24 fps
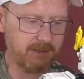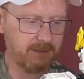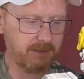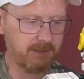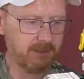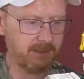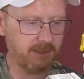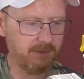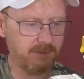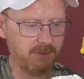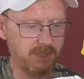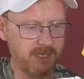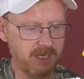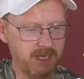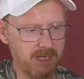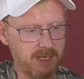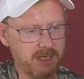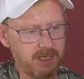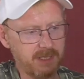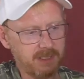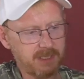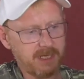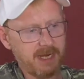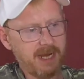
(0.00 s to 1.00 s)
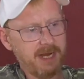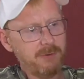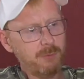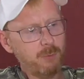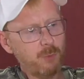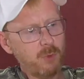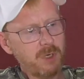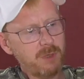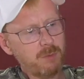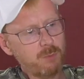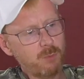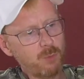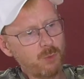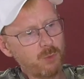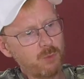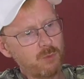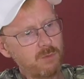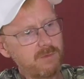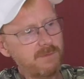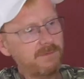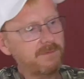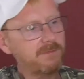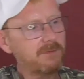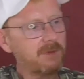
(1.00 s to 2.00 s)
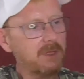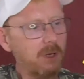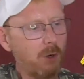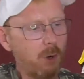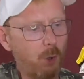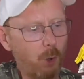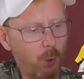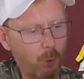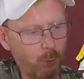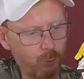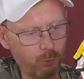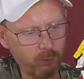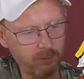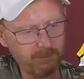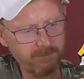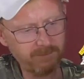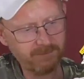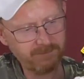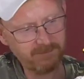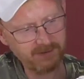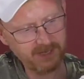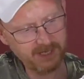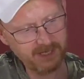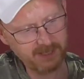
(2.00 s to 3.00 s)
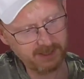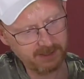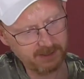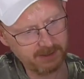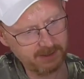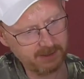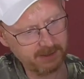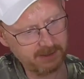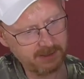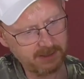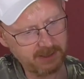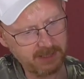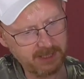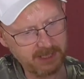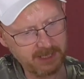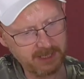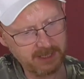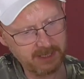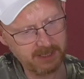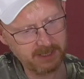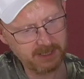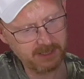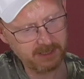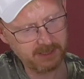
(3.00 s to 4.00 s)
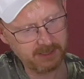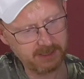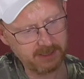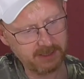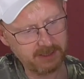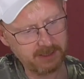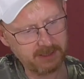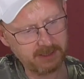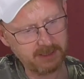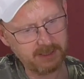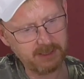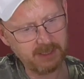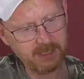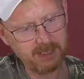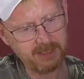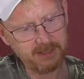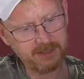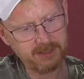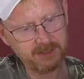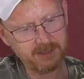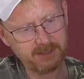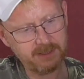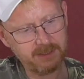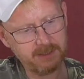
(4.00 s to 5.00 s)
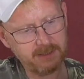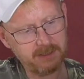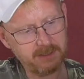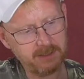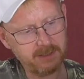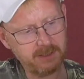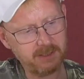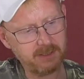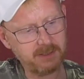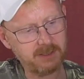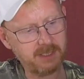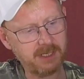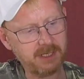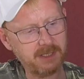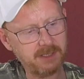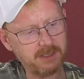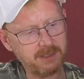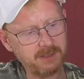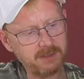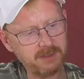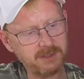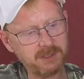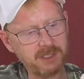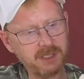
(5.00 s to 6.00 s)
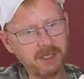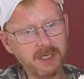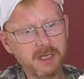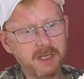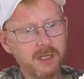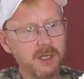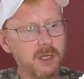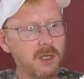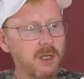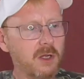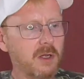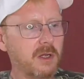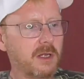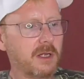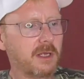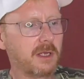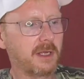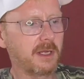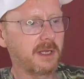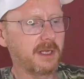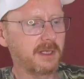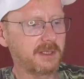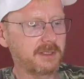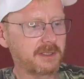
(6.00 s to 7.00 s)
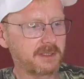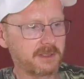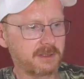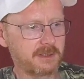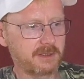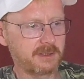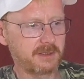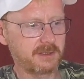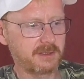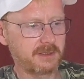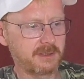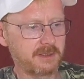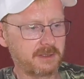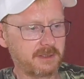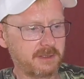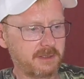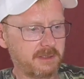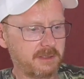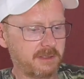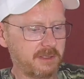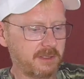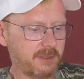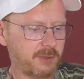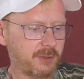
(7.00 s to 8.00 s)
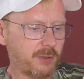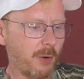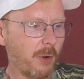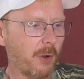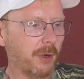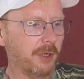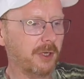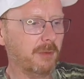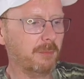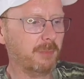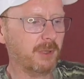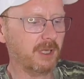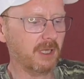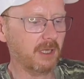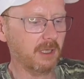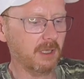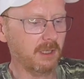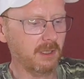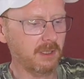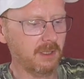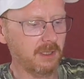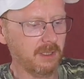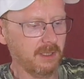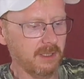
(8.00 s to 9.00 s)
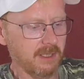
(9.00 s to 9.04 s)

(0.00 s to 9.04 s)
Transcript: So, can we move the whole thing? Yes. Okay, you see, it's turnable,